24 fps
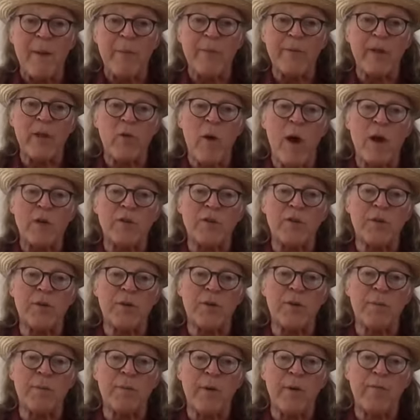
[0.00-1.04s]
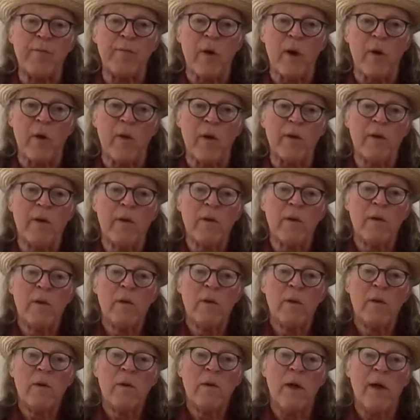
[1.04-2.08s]
up with a question to put forward
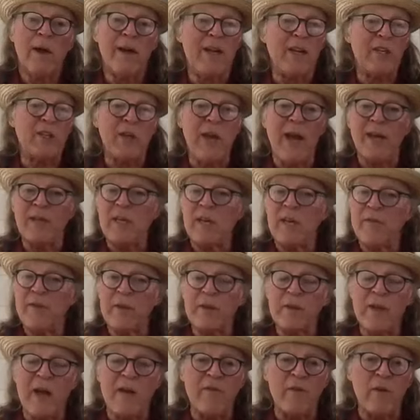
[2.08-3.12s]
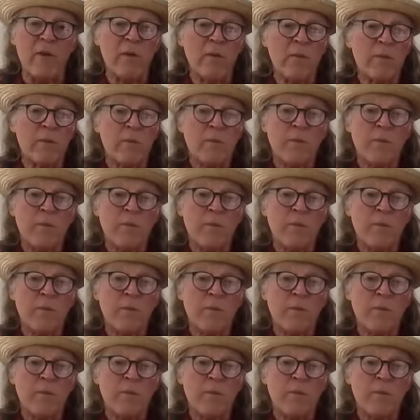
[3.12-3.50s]
any scientific level.